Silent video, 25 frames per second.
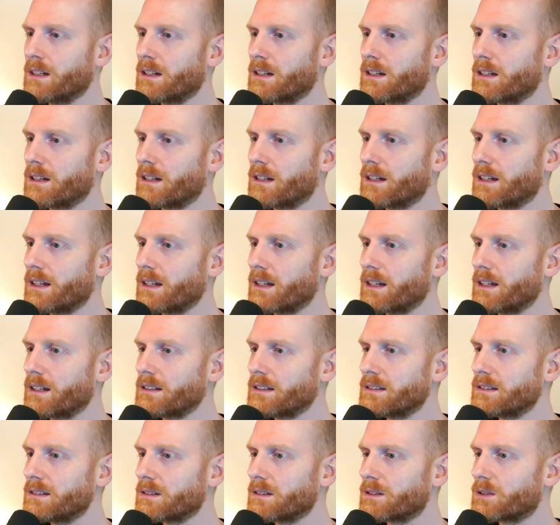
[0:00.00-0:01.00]

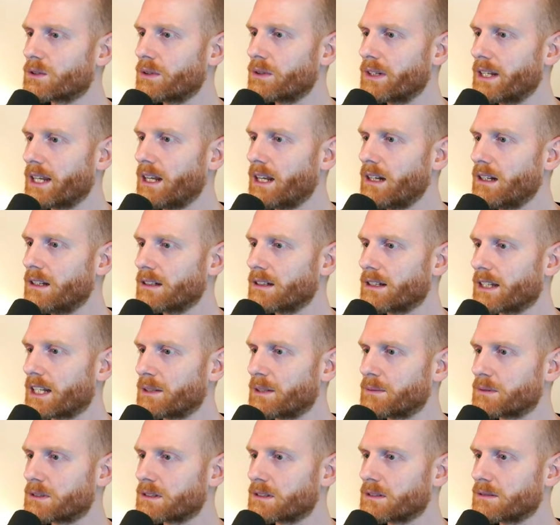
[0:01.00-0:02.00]
And Grey Alien
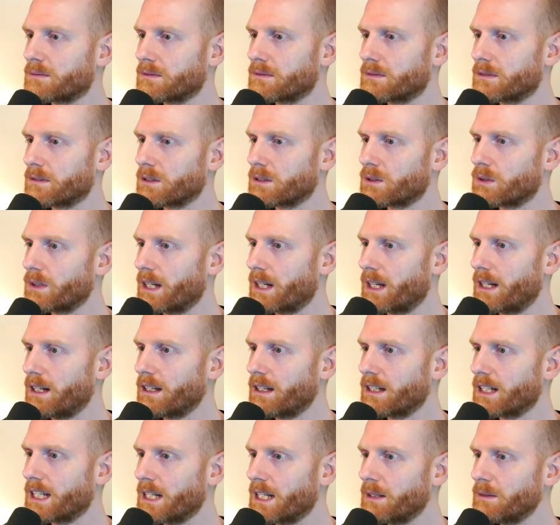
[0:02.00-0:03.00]
Games. Grey
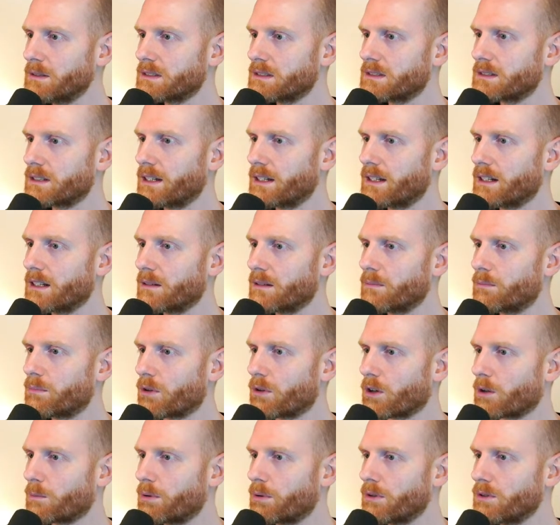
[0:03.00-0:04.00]
Alien Games, they had a
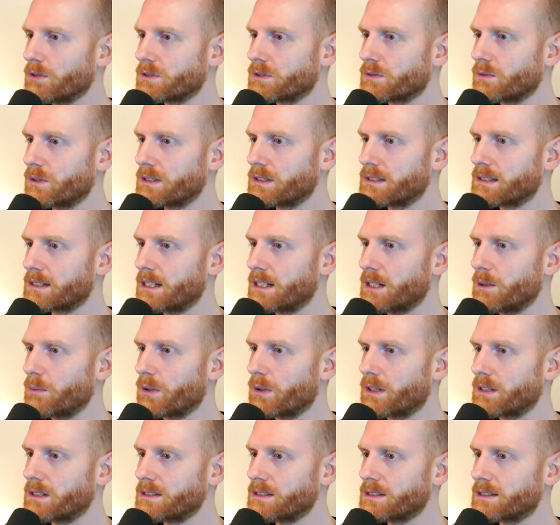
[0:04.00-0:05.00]
blog post recently
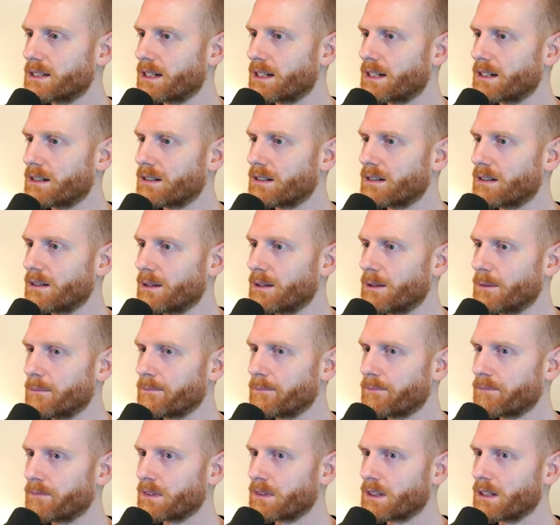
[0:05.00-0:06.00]
where they said
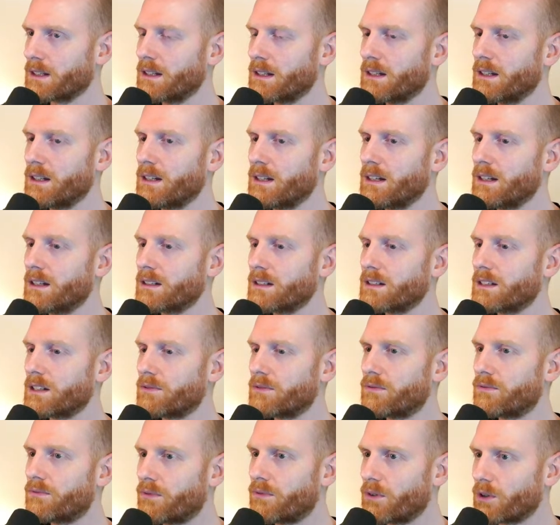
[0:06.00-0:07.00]
they
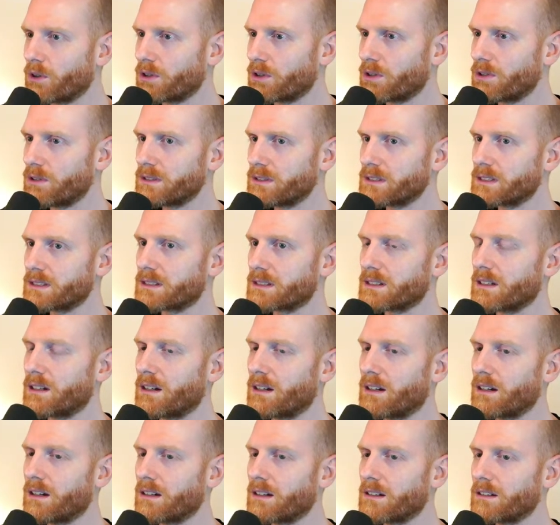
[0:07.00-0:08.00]
focused
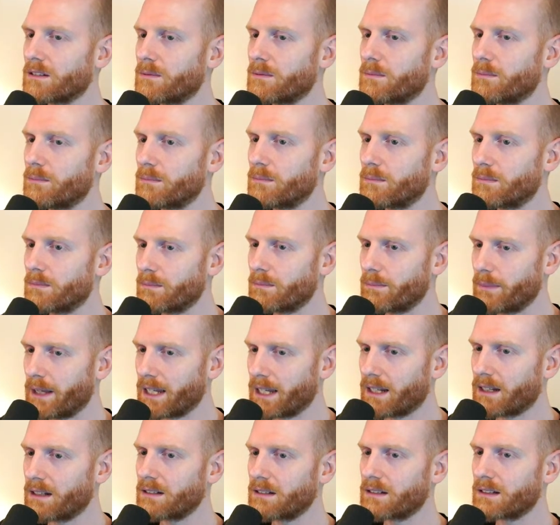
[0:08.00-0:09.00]
on
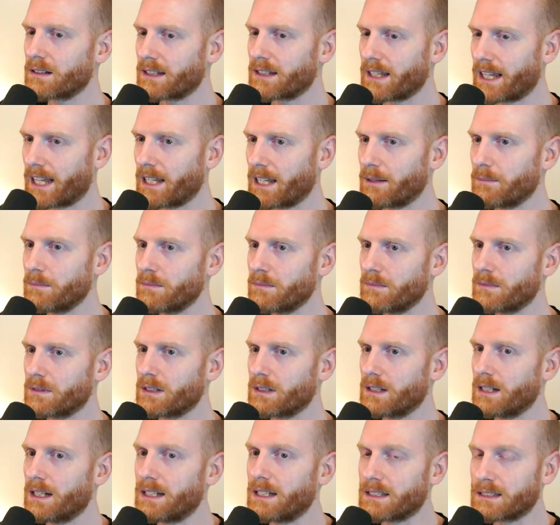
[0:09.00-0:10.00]
making the game
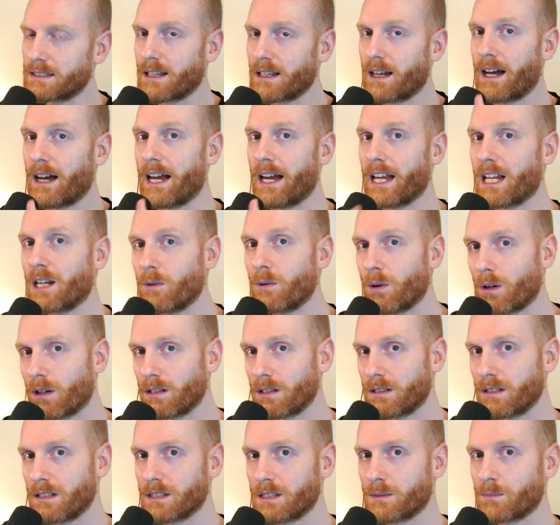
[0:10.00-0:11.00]
as high
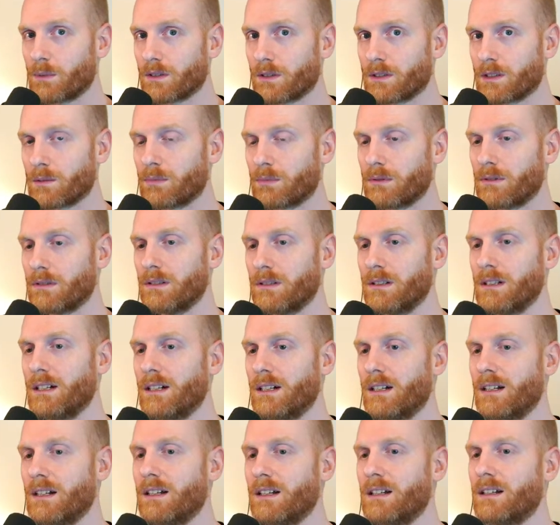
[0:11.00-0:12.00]
quality as possible
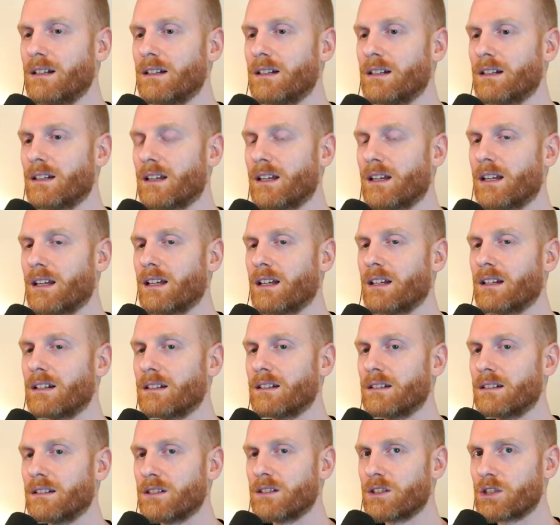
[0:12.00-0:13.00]

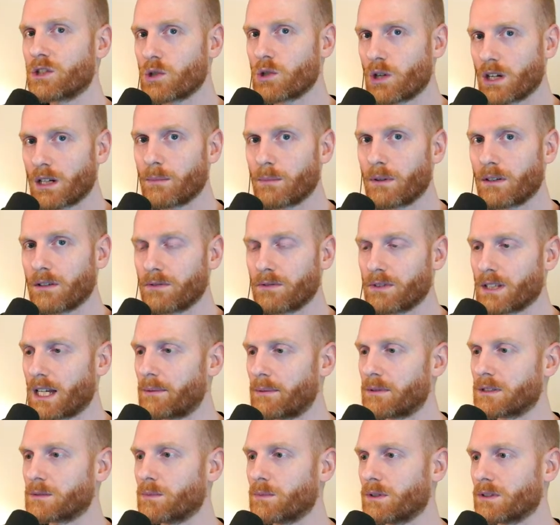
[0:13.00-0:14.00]
in short amount of time
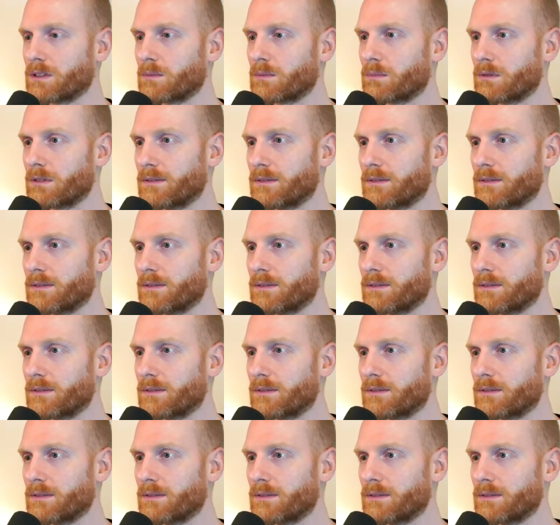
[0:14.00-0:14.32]
as possible.